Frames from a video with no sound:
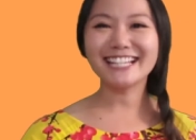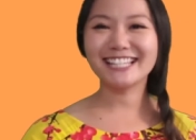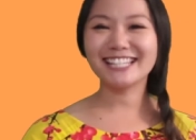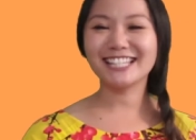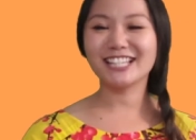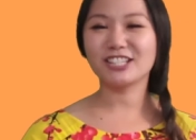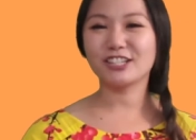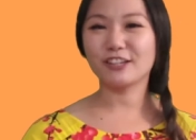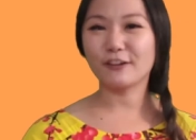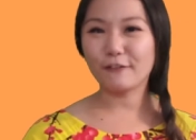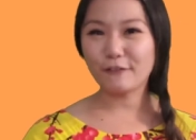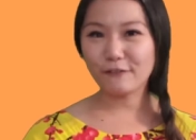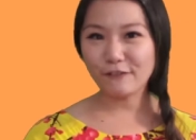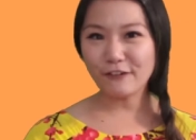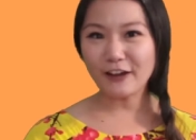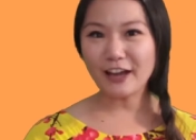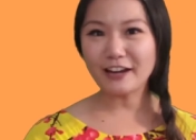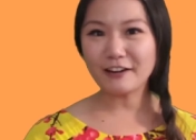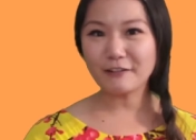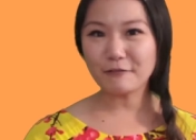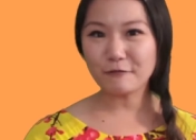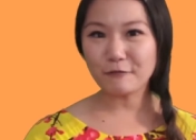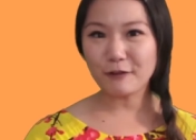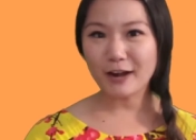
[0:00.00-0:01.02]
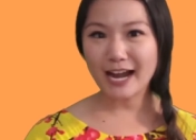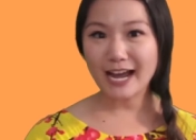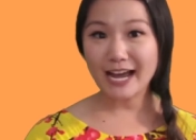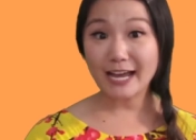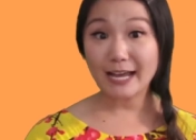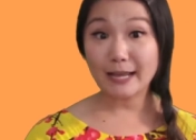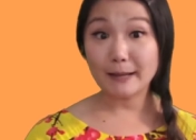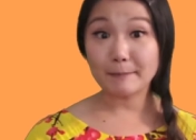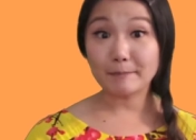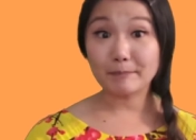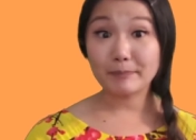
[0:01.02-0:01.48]
That's such a fun
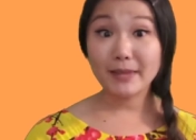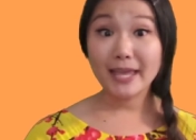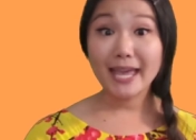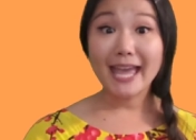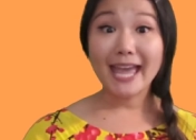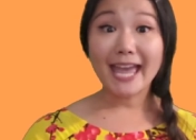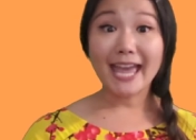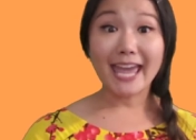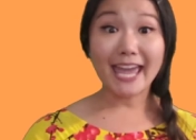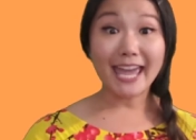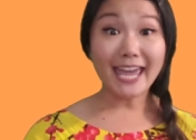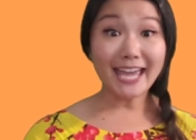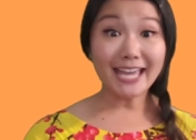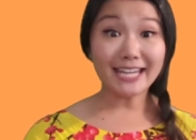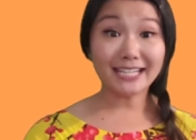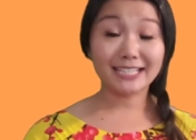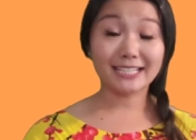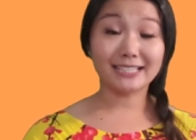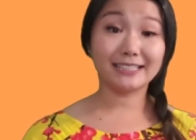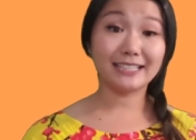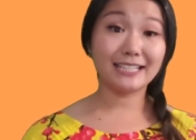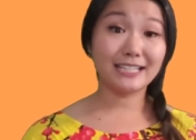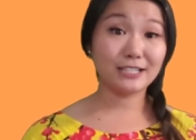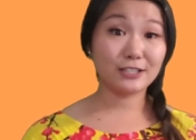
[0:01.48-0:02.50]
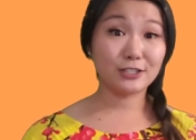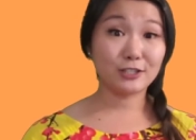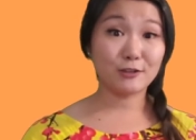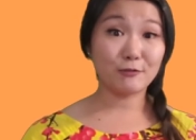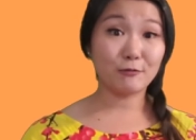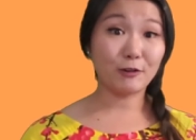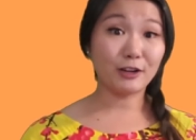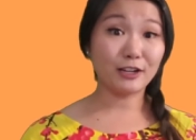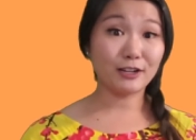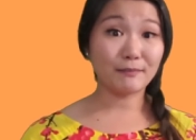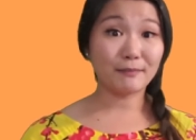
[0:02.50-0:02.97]
rhyme. And it leads to
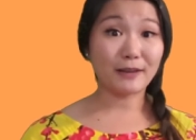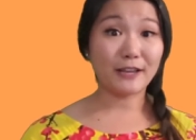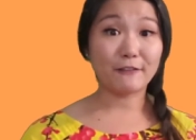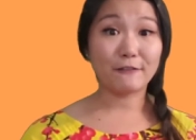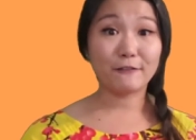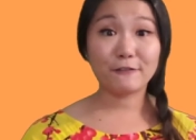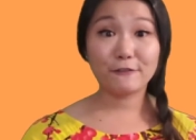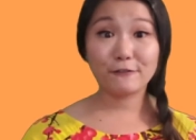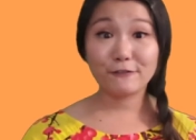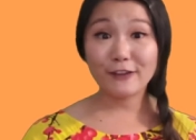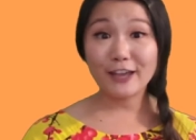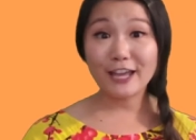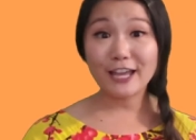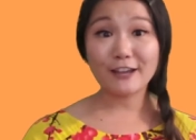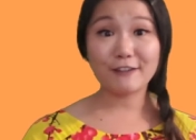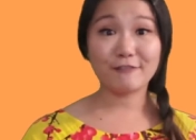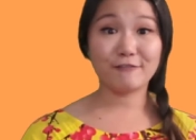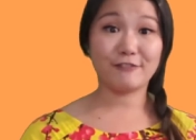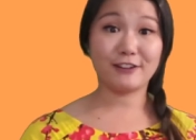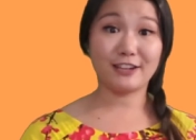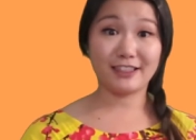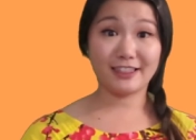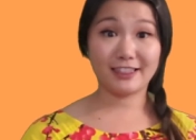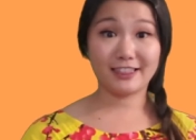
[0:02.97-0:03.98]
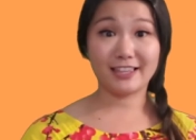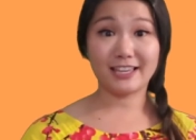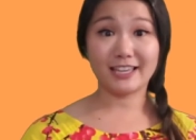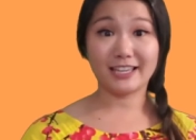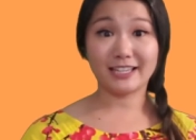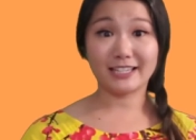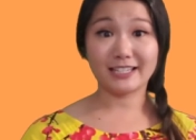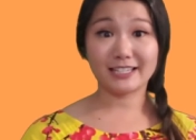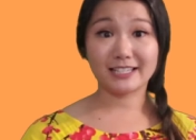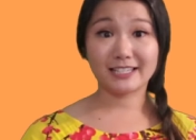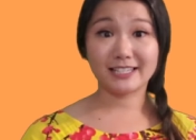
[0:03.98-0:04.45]
one of my favorite
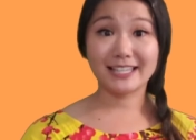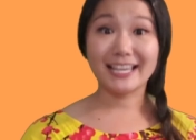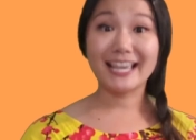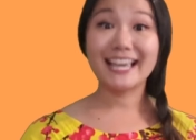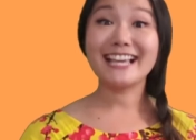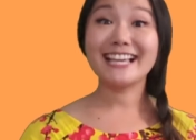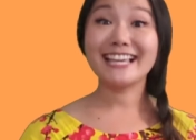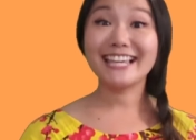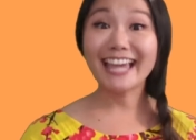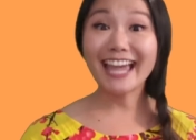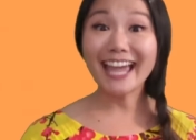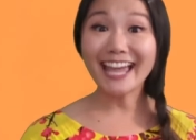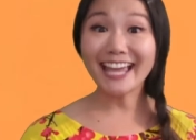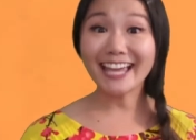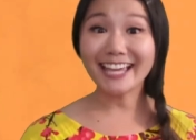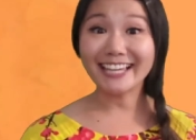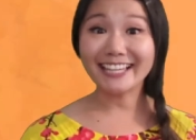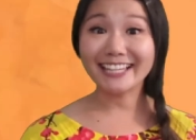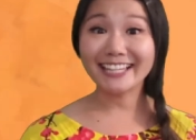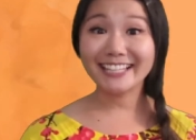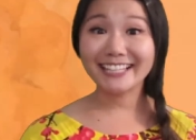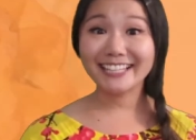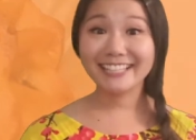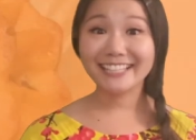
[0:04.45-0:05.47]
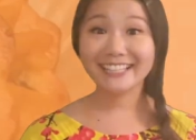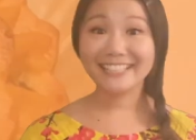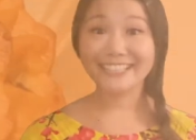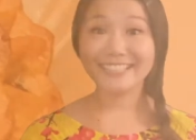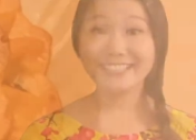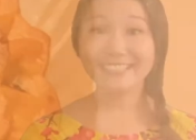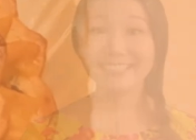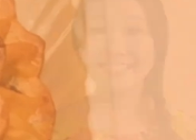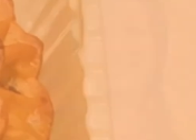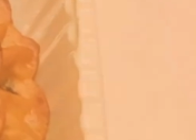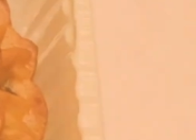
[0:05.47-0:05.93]
things, cake.
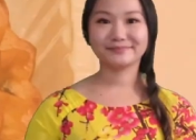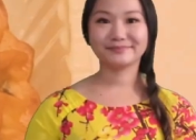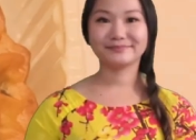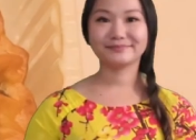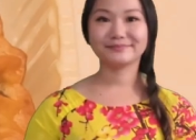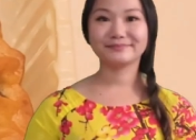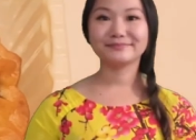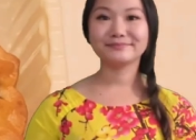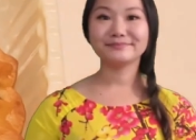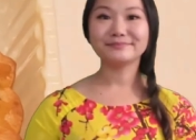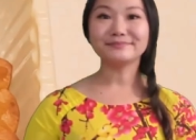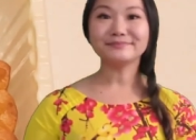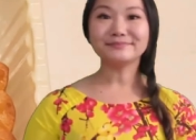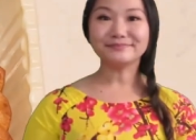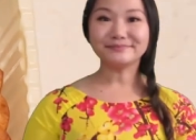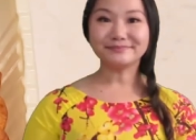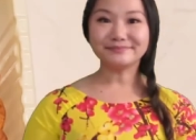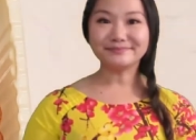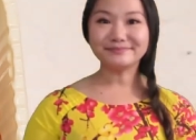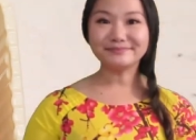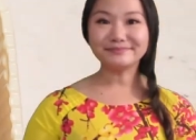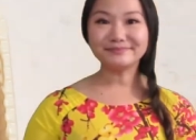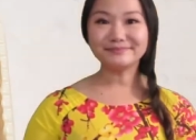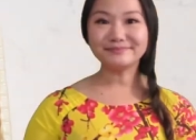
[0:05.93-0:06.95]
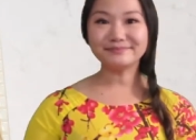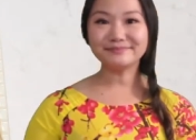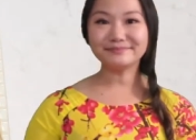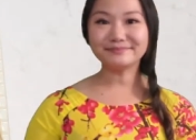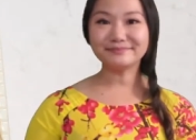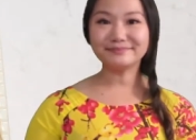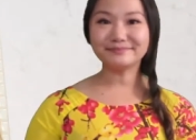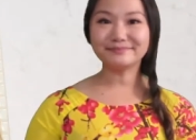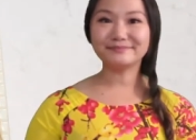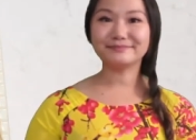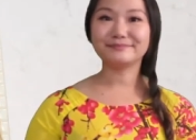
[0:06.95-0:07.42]

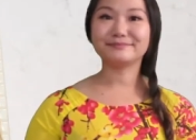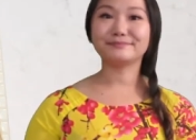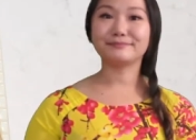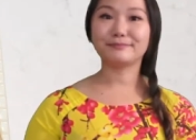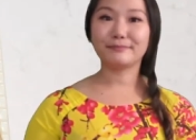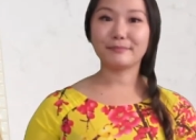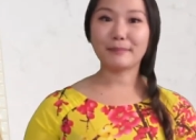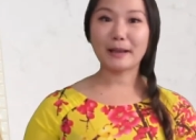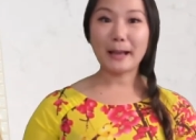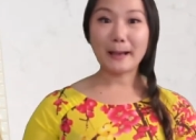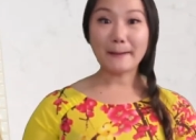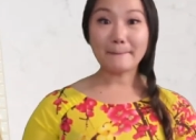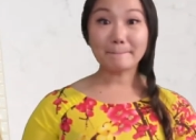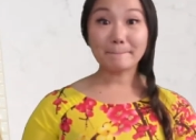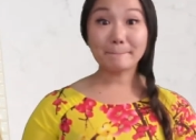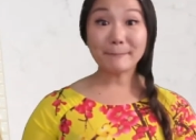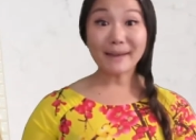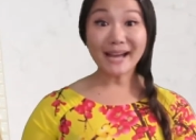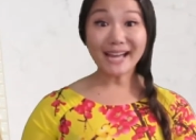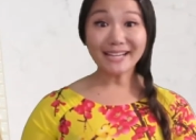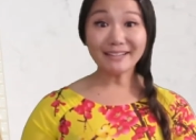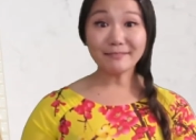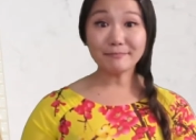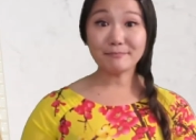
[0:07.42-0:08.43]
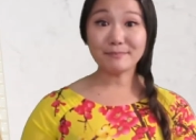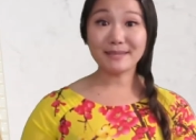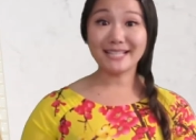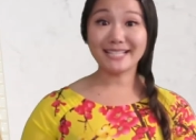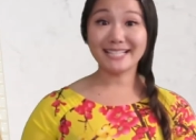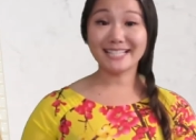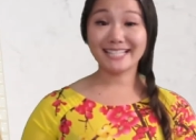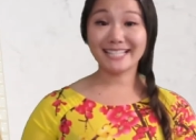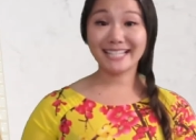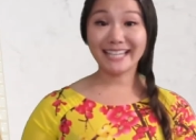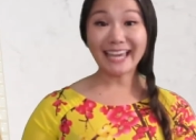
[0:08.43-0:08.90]
Mmm, bun
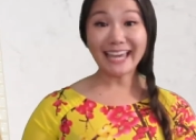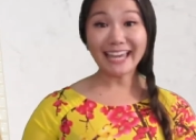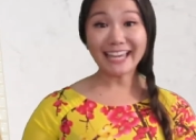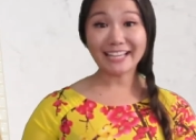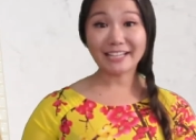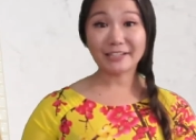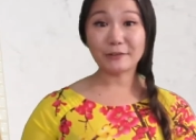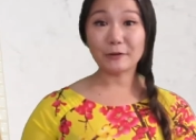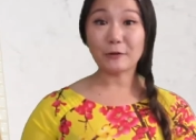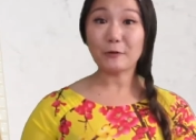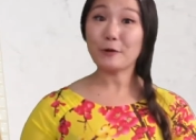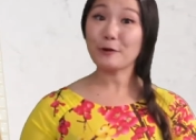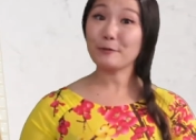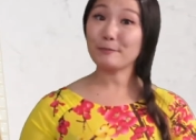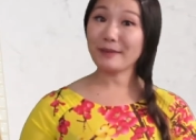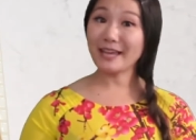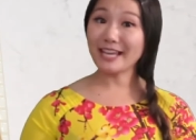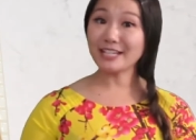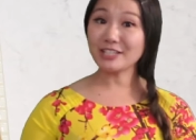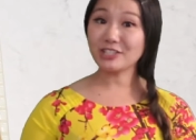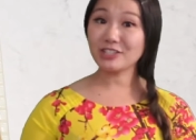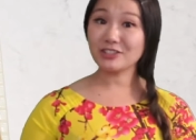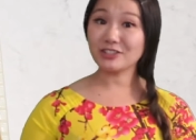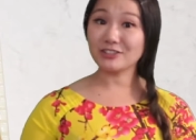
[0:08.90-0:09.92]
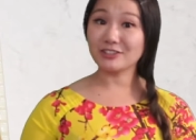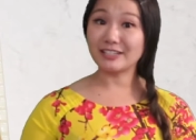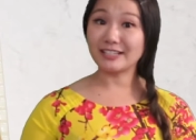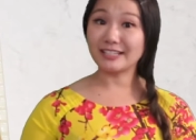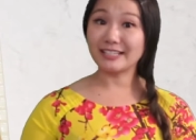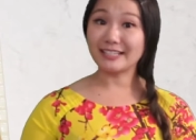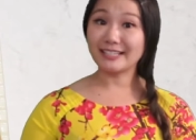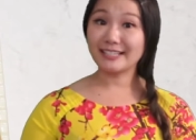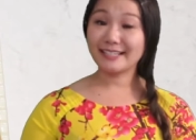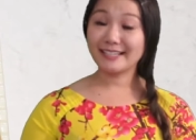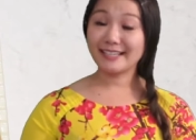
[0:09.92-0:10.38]
means cake or
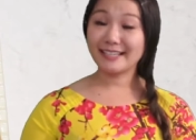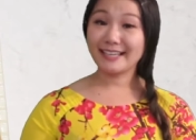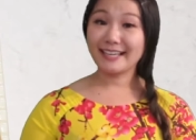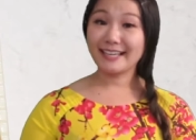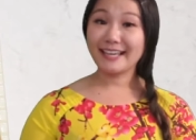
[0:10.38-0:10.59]
pastry.